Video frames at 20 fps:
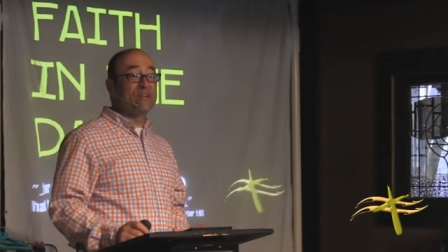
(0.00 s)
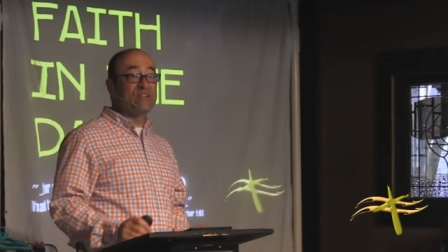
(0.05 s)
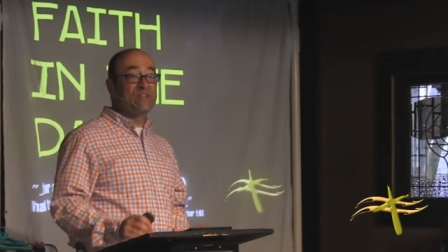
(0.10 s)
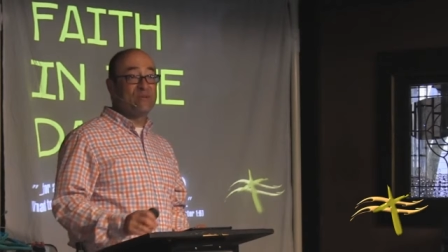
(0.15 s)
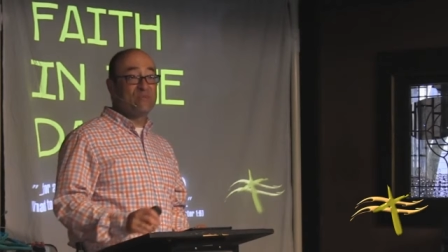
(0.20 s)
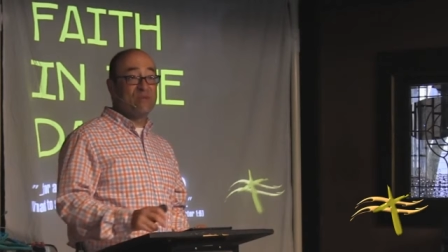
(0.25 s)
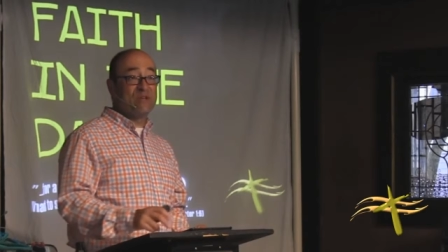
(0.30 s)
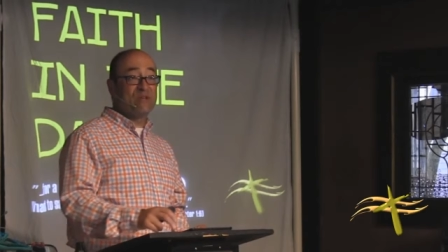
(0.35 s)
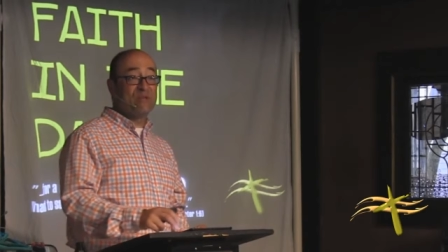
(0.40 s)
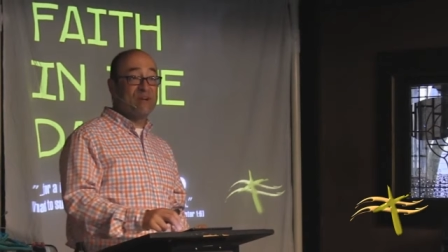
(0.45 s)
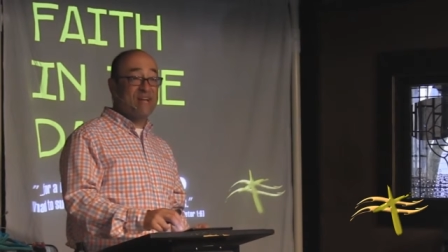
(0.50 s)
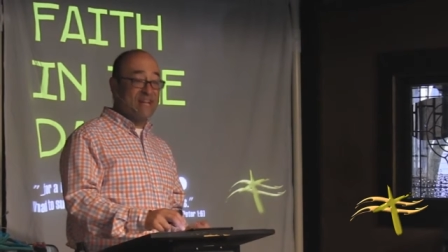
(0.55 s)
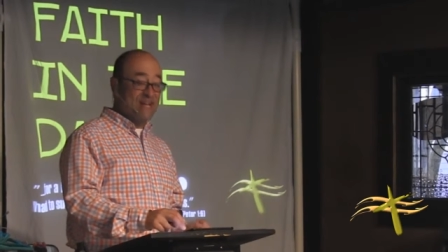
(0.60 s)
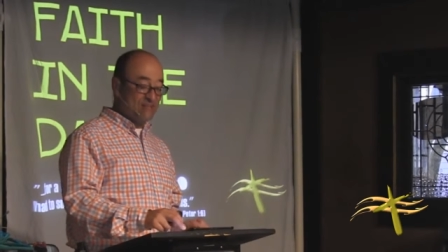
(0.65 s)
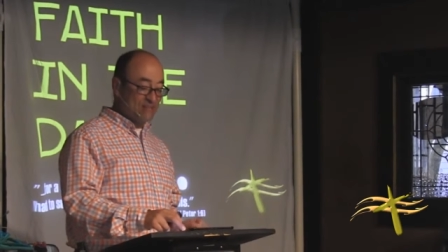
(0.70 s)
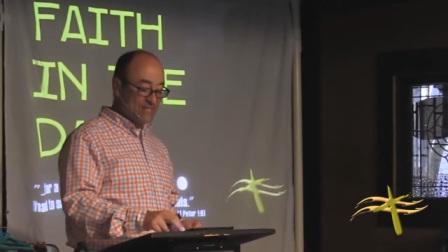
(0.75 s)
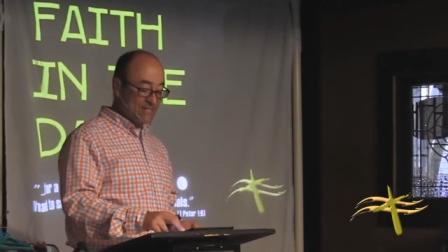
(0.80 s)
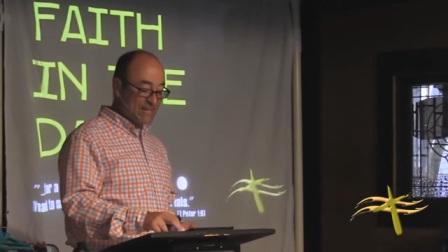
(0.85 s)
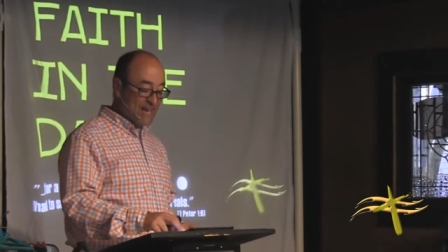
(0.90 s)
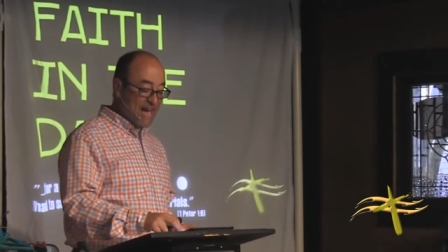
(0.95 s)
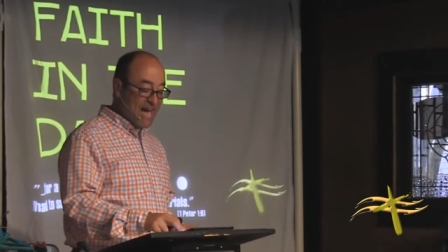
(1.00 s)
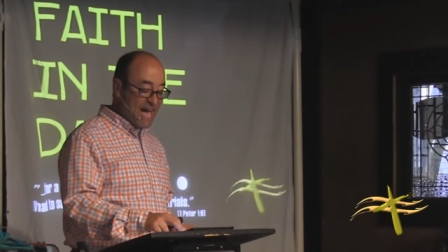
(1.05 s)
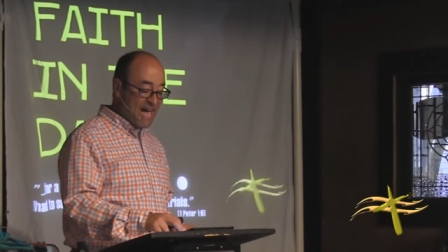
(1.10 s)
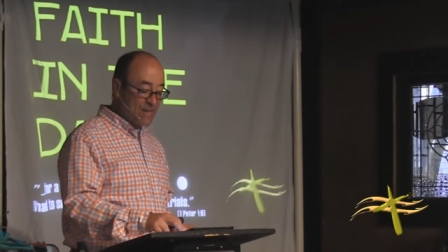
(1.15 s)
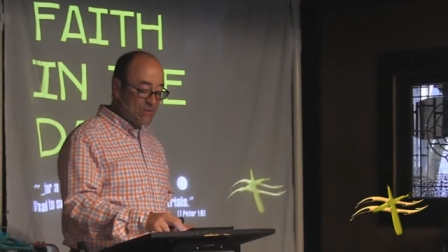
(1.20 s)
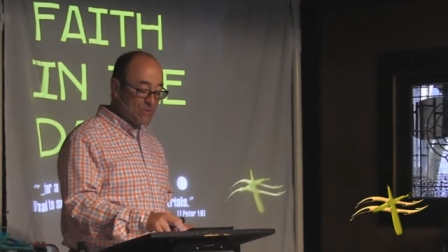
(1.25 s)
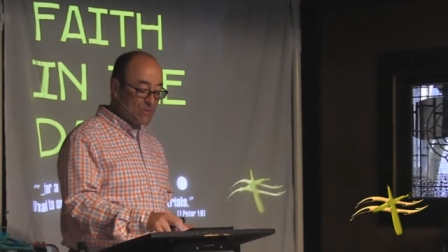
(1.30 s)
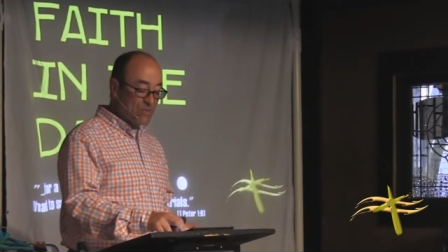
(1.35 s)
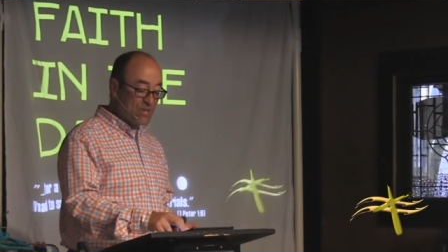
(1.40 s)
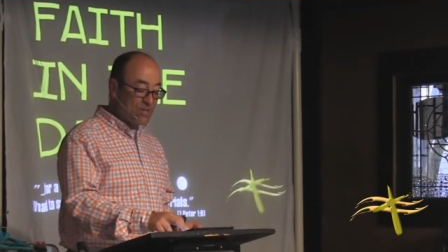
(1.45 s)
quickly we cry out to
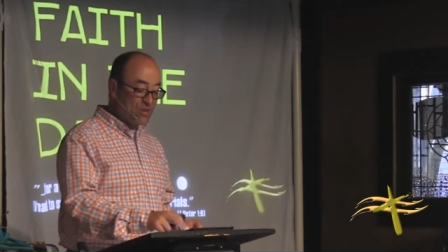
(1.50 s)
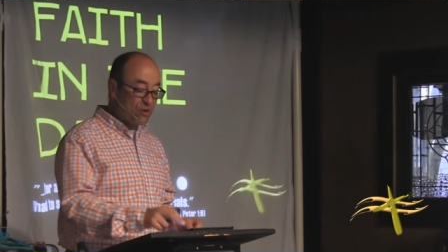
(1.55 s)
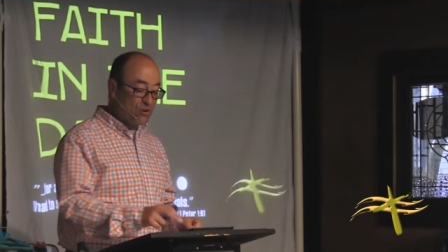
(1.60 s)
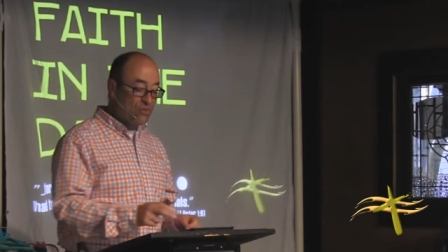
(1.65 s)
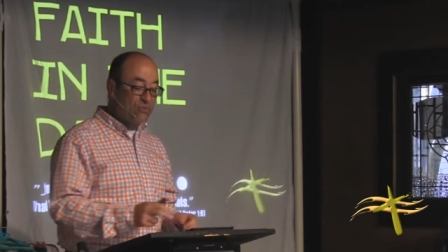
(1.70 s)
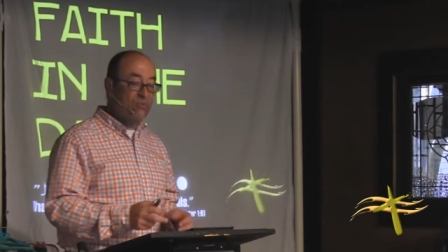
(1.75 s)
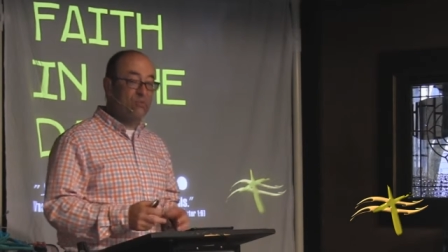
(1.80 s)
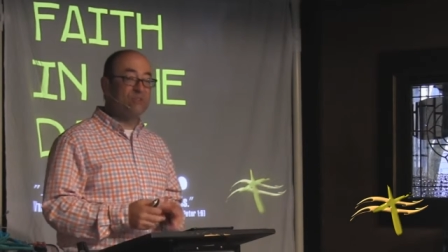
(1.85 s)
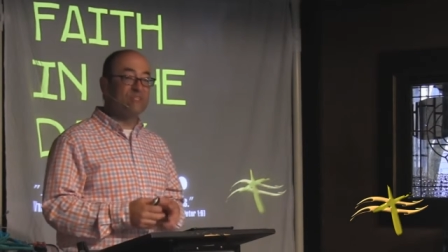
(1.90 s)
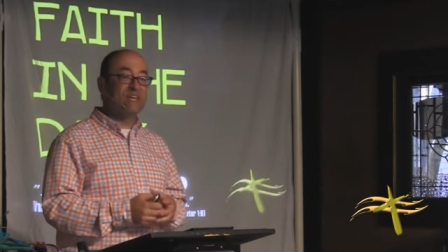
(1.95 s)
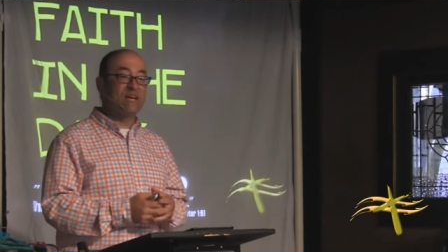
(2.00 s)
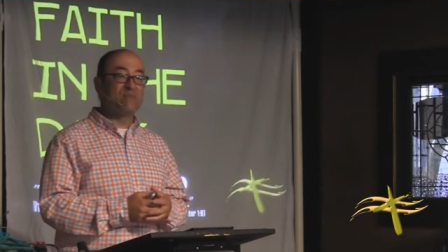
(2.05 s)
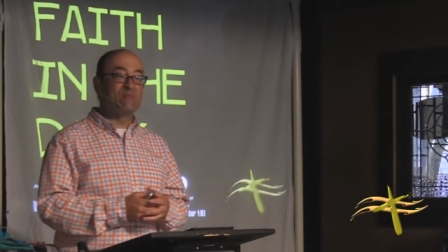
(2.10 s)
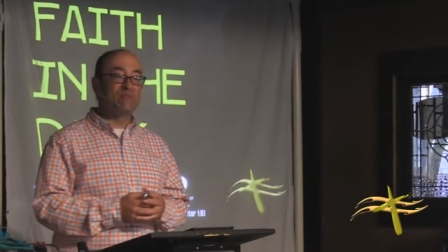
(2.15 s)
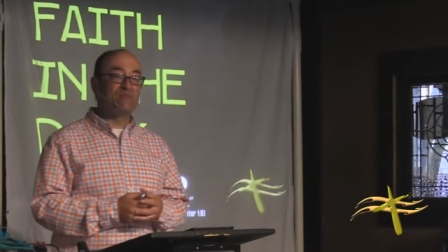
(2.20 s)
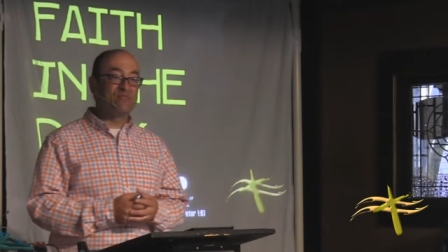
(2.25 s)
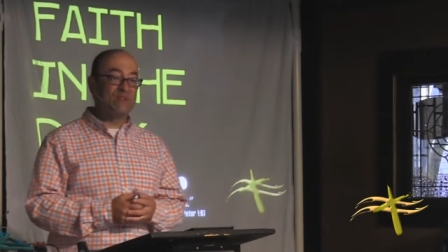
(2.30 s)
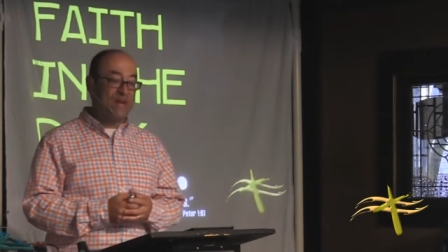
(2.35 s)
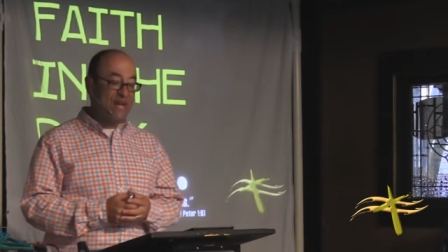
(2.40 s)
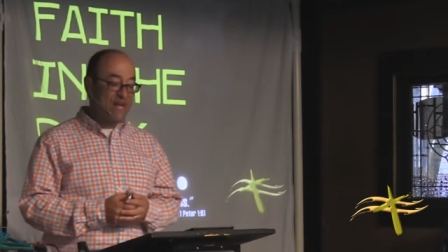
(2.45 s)
God when we go through a time of